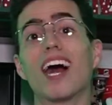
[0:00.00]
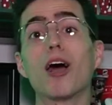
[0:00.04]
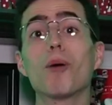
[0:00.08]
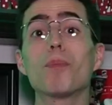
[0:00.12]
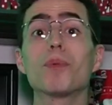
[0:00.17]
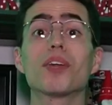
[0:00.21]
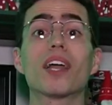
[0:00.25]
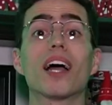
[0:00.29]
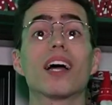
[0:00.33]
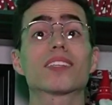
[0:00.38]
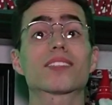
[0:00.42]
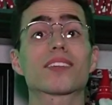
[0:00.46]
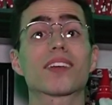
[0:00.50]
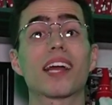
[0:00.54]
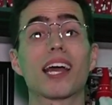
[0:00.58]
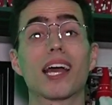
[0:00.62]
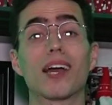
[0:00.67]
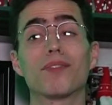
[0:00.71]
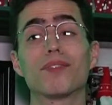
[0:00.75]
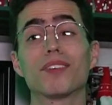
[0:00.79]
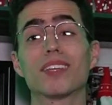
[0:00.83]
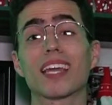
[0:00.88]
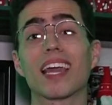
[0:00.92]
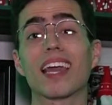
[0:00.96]
hope you guys are
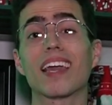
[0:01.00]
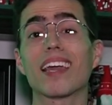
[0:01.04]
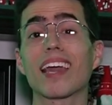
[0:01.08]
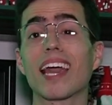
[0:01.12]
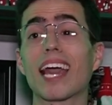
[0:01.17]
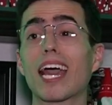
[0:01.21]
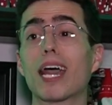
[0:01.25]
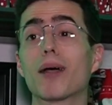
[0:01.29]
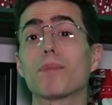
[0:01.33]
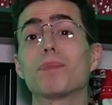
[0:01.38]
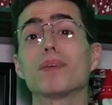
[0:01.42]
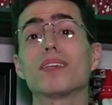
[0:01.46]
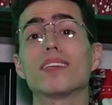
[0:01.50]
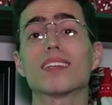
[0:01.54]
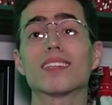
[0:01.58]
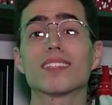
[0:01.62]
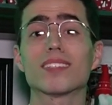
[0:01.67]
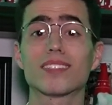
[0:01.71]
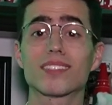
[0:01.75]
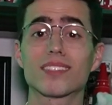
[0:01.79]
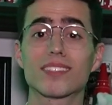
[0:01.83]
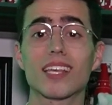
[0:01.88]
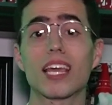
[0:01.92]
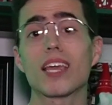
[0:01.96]
having a happy and
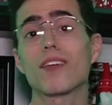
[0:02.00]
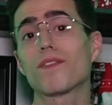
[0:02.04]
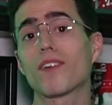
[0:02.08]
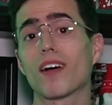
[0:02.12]
safe